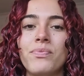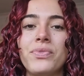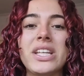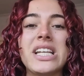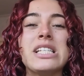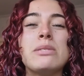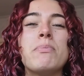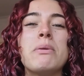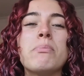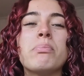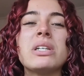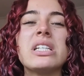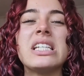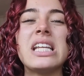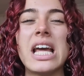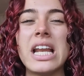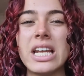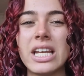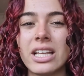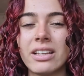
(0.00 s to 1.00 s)
He's been
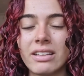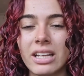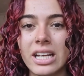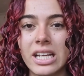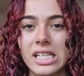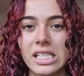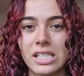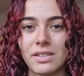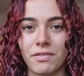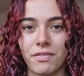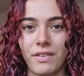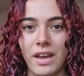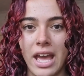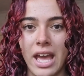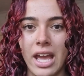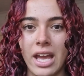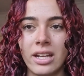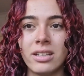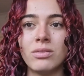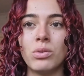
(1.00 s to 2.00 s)
pretending that he's a
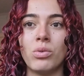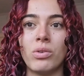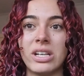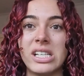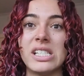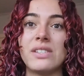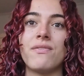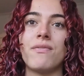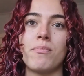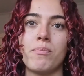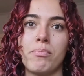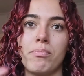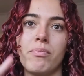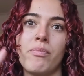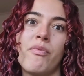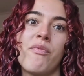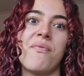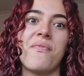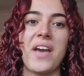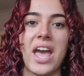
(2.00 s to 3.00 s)
fan, or he's
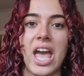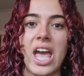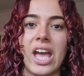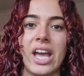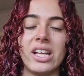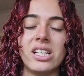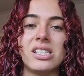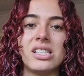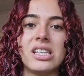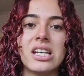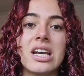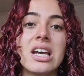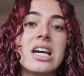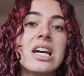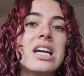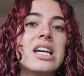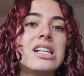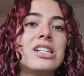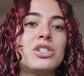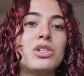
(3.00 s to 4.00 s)
fans,
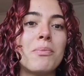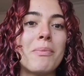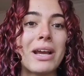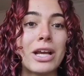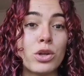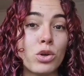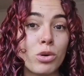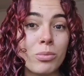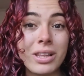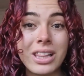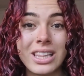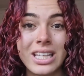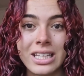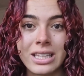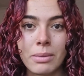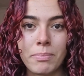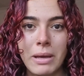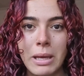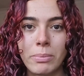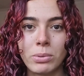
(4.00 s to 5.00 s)
to make Norma think
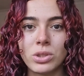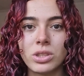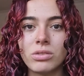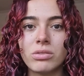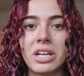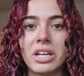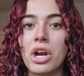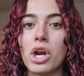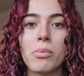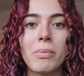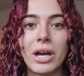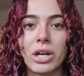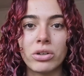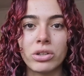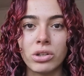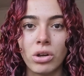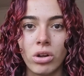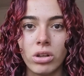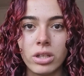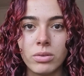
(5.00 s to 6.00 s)
that people still care about her
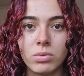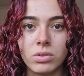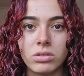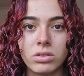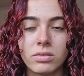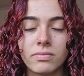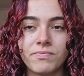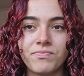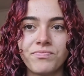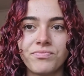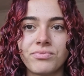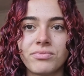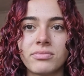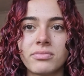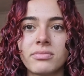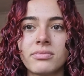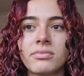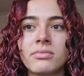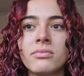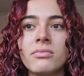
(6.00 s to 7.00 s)
in Hollywood.
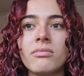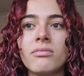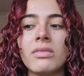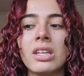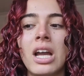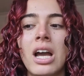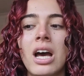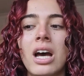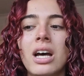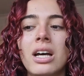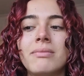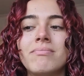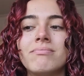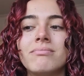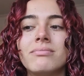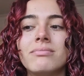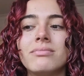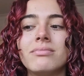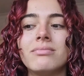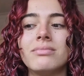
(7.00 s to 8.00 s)

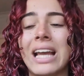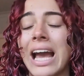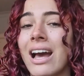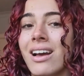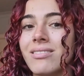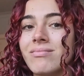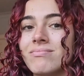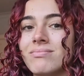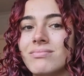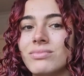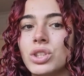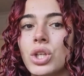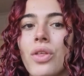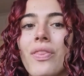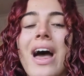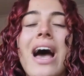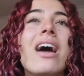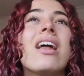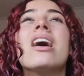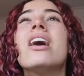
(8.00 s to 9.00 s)
So
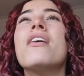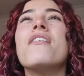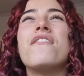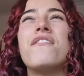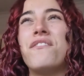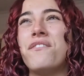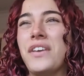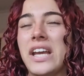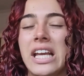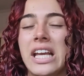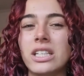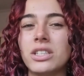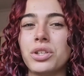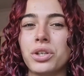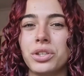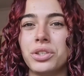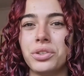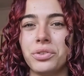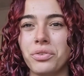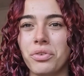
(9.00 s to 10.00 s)
that feeds
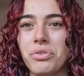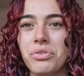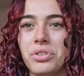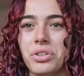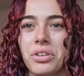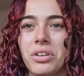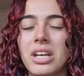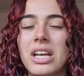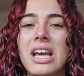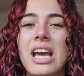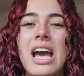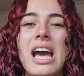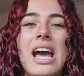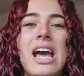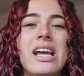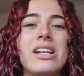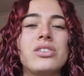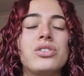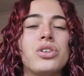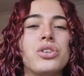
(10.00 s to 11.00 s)
her delusion.
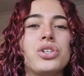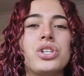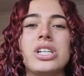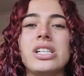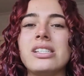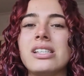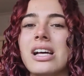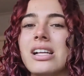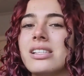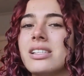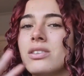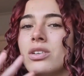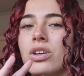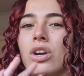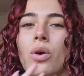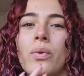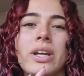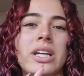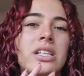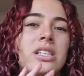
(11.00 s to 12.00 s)
And so she starts
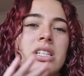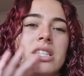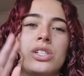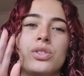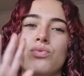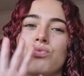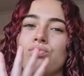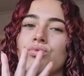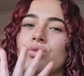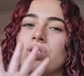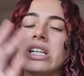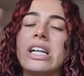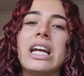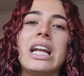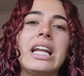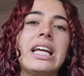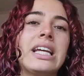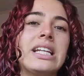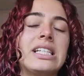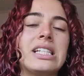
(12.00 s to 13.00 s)
going into this
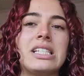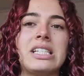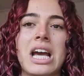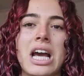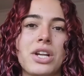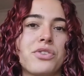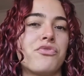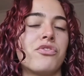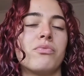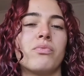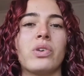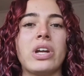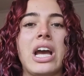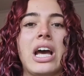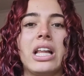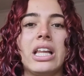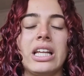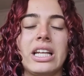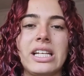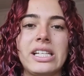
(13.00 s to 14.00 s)
really detached from
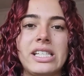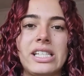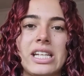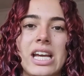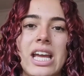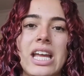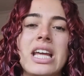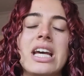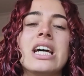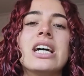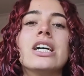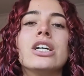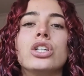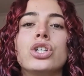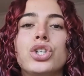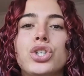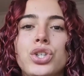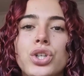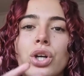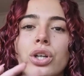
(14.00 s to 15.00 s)
reality state.
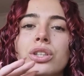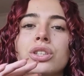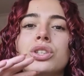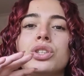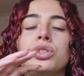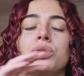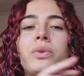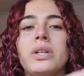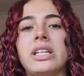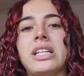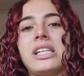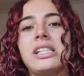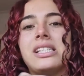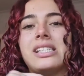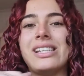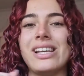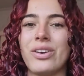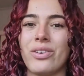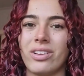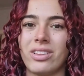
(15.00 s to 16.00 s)
Joe's doing these
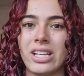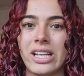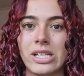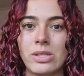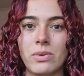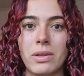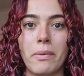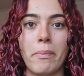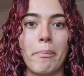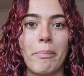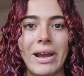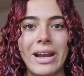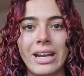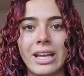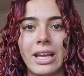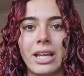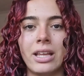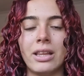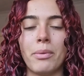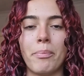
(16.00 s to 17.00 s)
secret things with
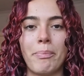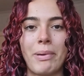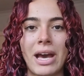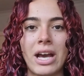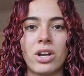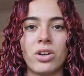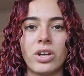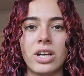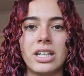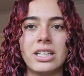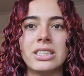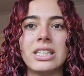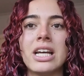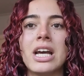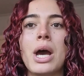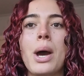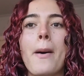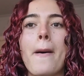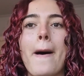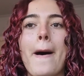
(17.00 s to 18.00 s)
Betty in the background.
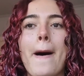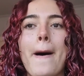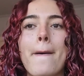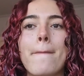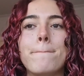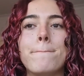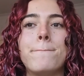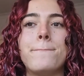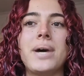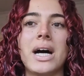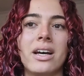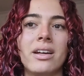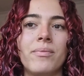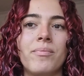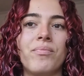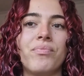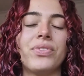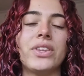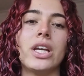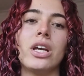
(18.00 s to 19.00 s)
But
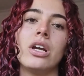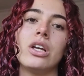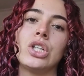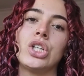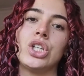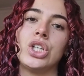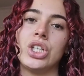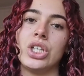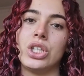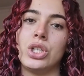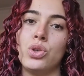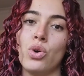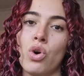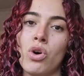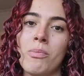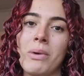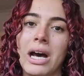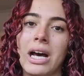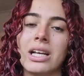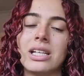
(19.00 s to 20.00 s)

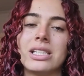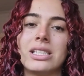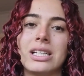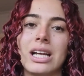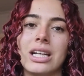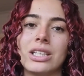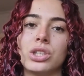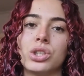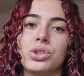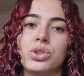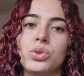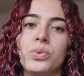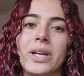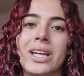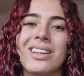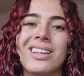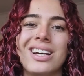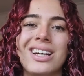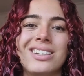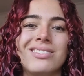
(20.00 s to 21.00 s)
Norma starts
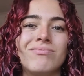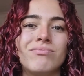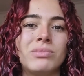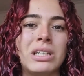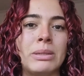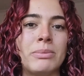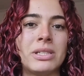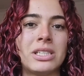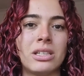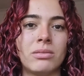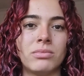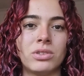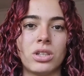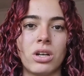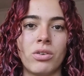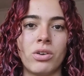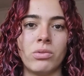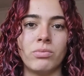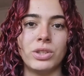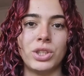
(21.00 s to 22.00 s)
cluing that maybe something's
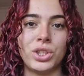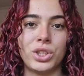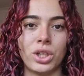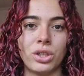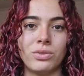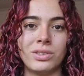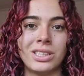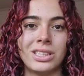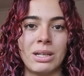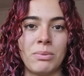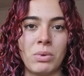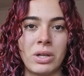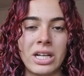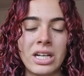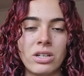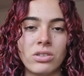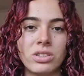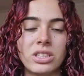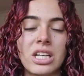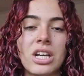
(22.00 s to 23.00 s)
going on with Joe and someone
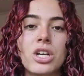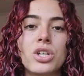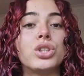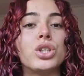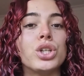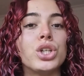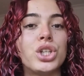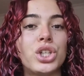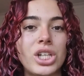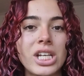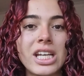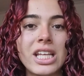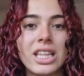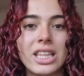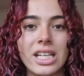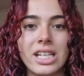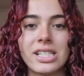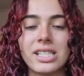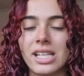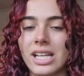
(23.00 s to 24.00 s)
else. So she
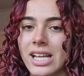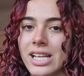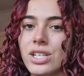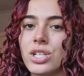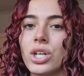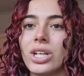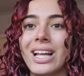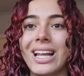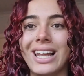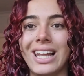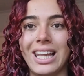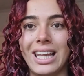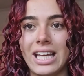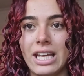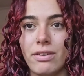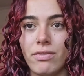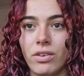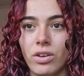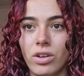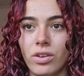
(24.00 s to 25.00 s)
thinks that he's going to
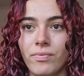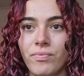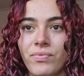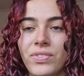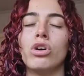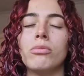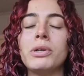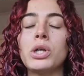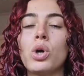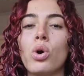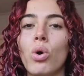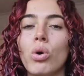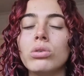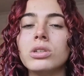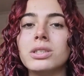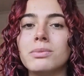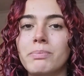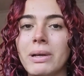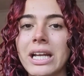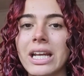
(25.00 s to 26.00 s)
leave her. Norma
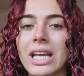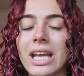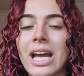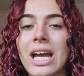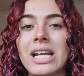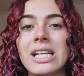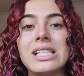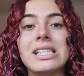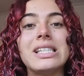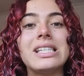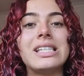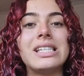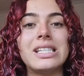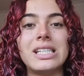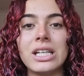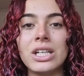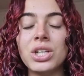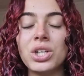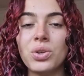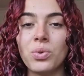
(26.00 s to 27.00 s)
calls Betty and
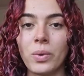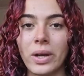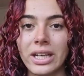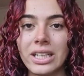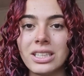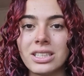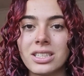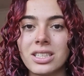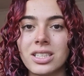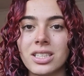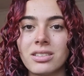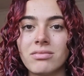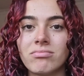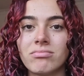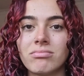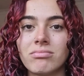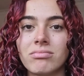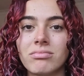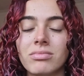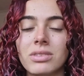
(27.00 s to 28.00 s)
insinuates
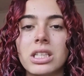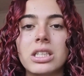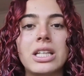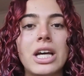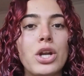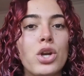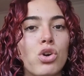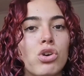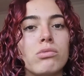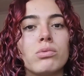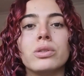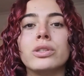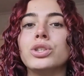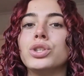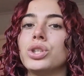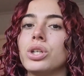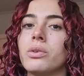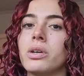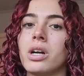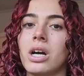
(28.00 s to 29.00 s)
that Norma and
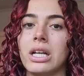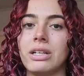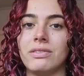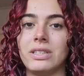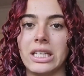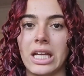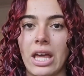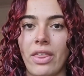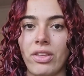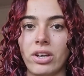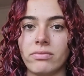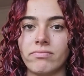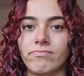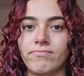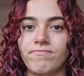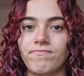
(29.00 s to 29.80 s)
Joe are kind of together.